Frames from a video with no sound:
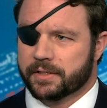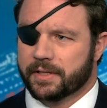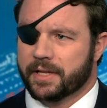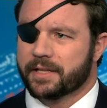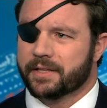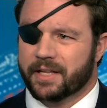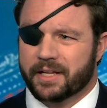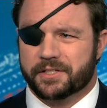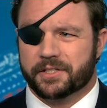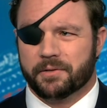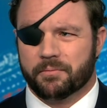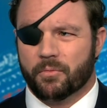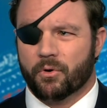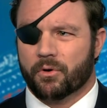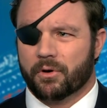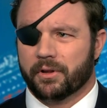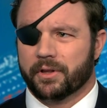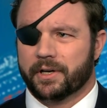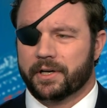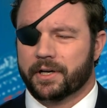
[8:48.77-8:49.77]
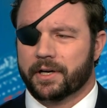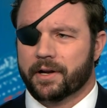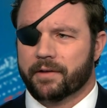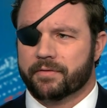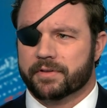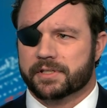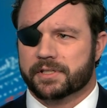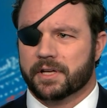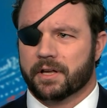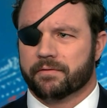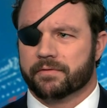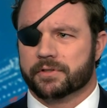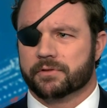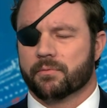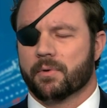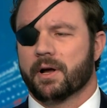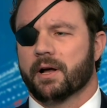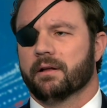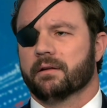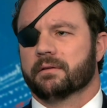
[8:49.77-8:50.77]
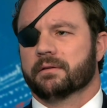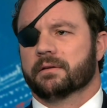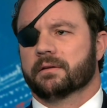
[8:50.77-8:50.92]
And that's immoral in and of itself as well.